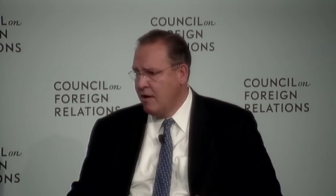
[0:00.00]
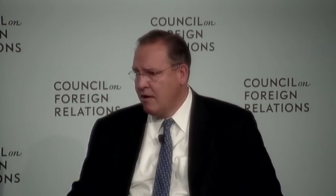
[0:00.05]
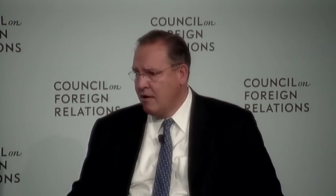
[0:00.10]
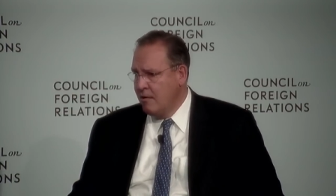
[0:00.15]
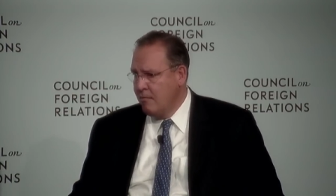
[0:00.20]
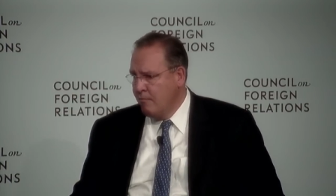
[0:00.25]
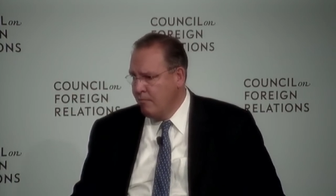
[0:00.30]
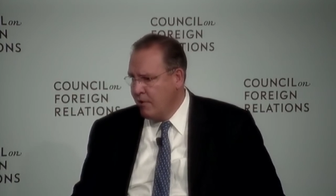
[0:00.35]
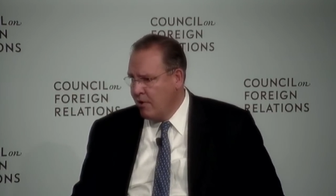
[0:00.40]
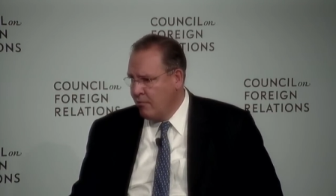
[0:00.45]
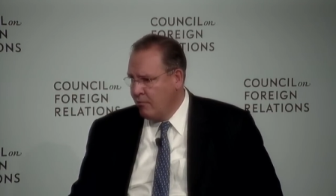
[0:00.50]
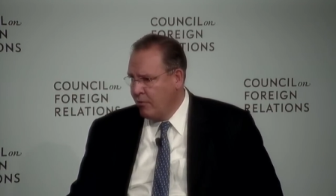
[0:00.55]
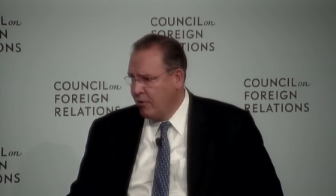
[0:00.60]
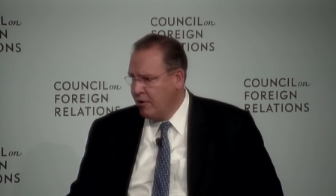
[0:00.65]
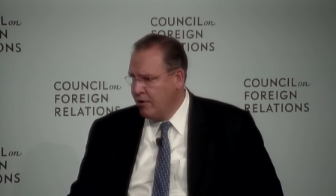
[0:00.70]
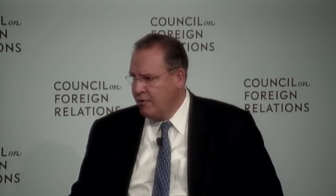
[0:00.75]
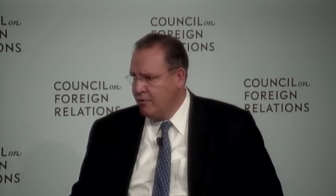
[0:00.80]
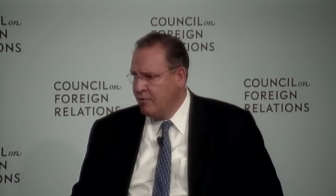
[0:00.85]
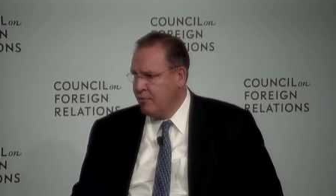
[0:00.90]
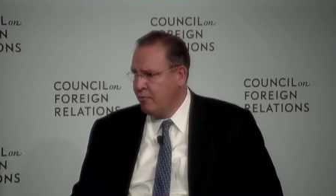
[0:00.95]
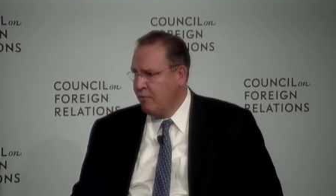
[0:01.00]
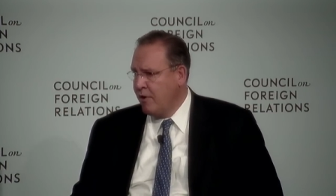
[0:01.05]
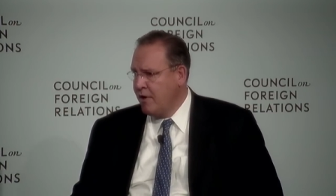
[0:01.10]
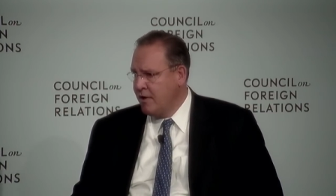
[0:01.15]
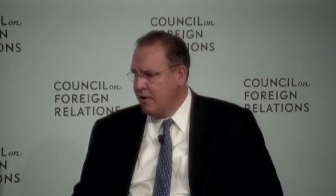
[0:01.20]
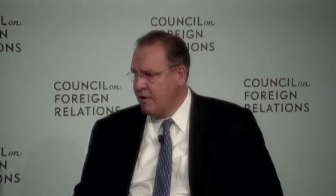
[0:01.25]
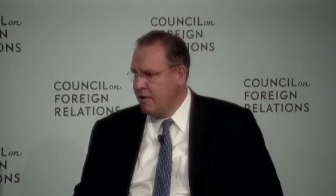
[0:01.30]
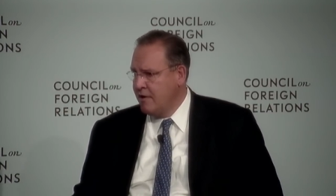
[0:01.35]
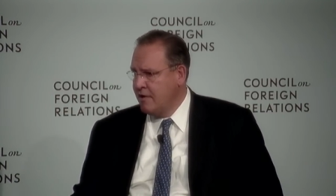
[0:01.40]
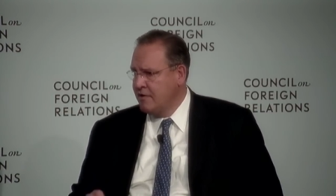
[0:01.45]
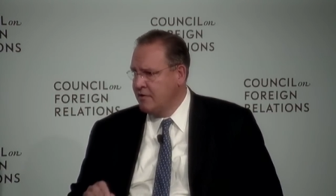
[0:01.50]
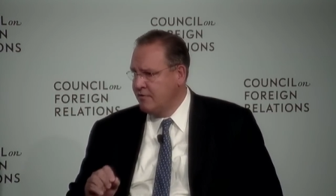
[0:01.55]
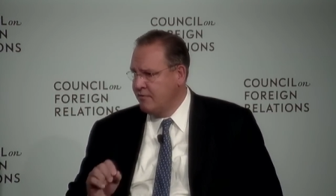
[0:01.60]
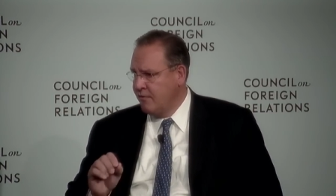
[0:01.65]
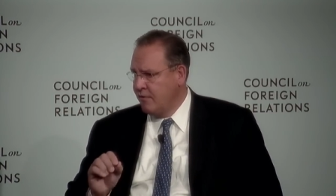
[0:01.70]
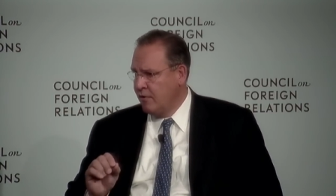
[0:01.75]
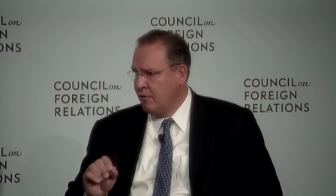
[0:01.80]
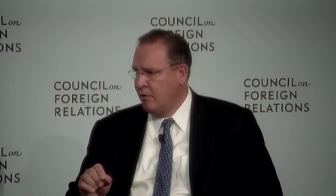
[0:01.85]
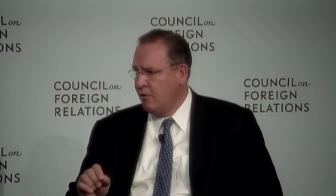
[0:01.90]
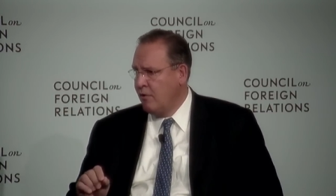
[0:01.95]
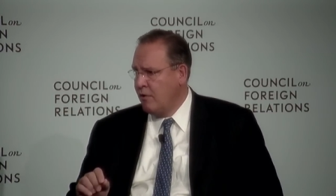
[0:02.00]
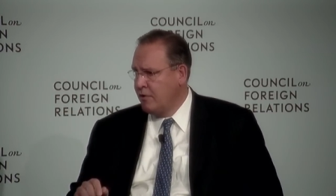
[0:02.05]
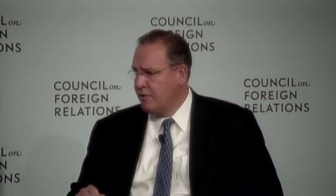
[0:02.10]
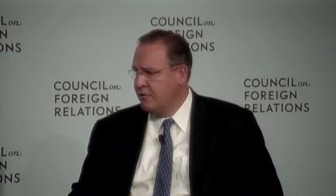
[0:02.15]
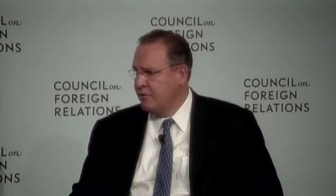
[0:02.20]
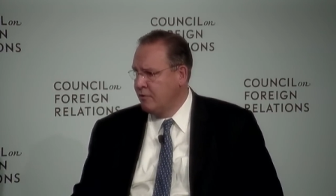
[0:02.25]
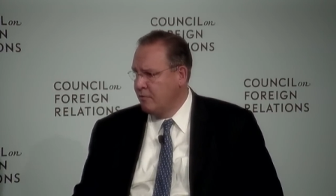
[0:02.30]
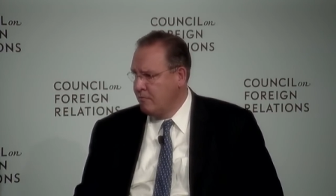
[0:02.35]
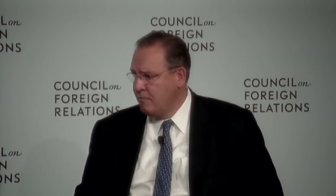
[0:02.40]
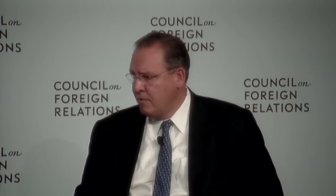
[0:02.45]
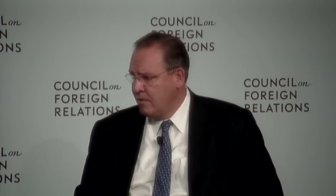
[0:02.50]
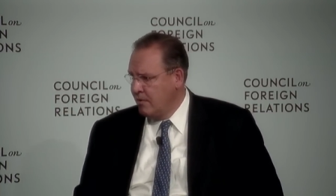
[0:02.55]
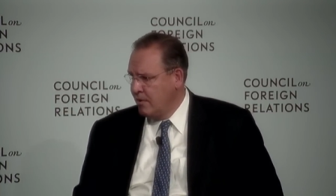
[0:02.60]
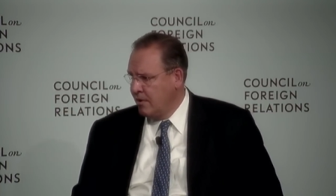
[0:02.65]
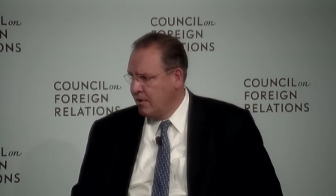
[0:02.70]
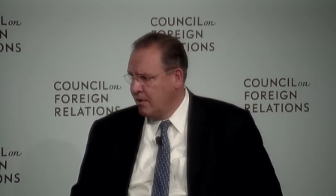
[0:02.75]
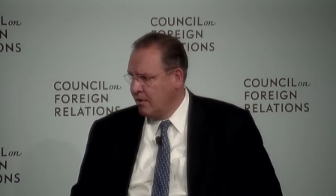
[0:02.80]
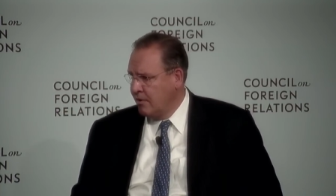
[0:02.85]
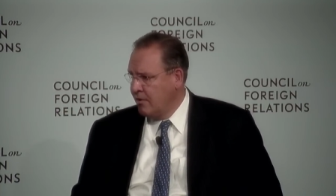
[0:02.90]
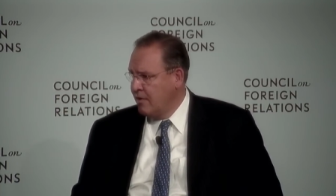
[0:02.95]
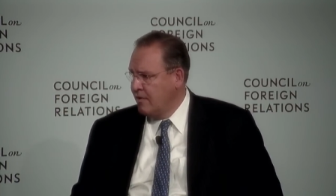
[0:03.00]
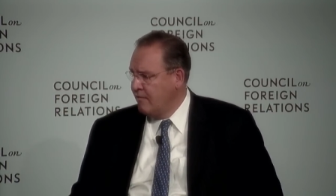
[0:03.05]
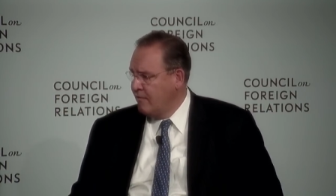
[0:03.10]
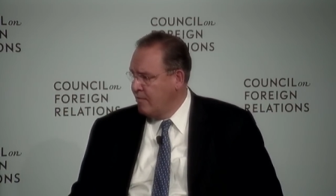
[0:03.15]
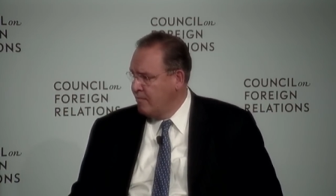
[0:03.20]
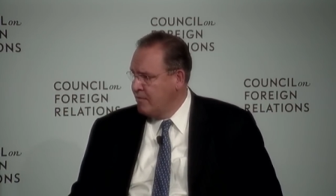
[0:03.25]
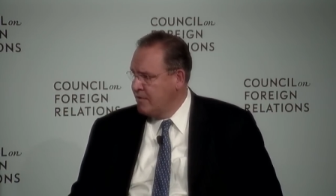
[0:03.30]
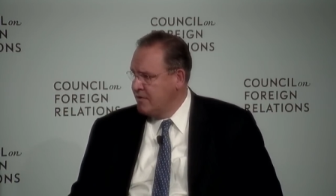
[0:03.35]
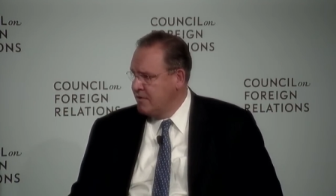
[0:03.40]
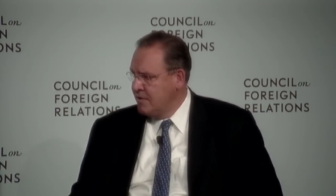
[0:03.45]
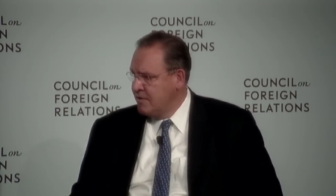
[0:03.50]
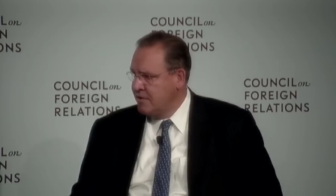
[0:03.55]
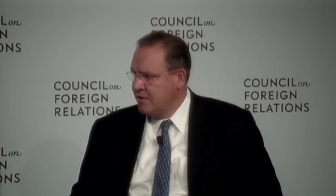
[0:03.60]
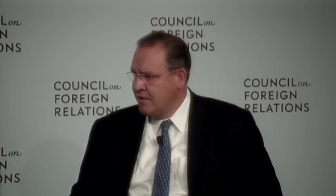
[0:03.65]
But we're going to do the right things for the long-term uh, good of the business.